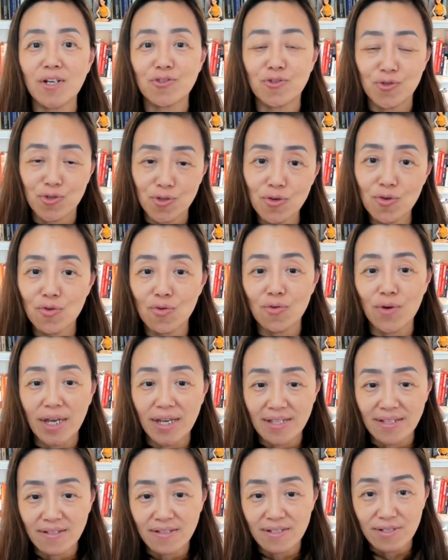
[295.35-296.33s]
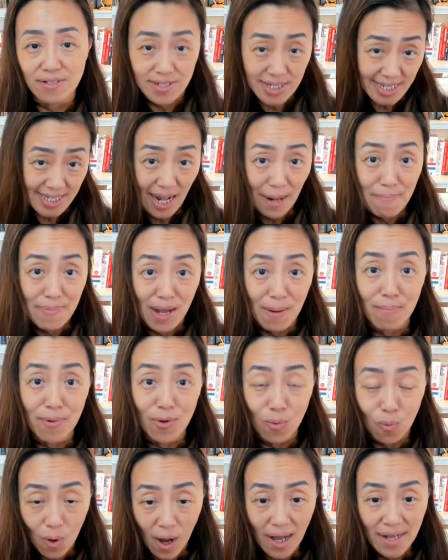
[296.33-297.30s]
to do in step number
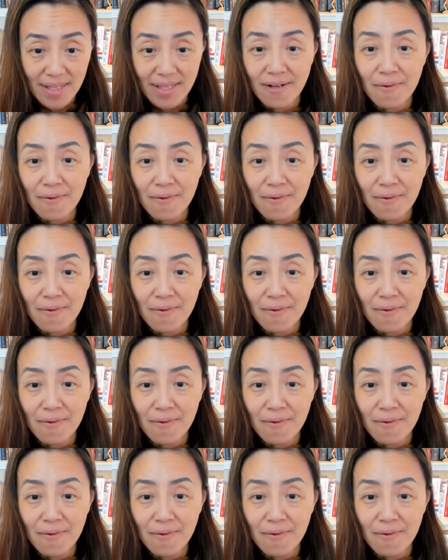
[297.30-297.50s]
one.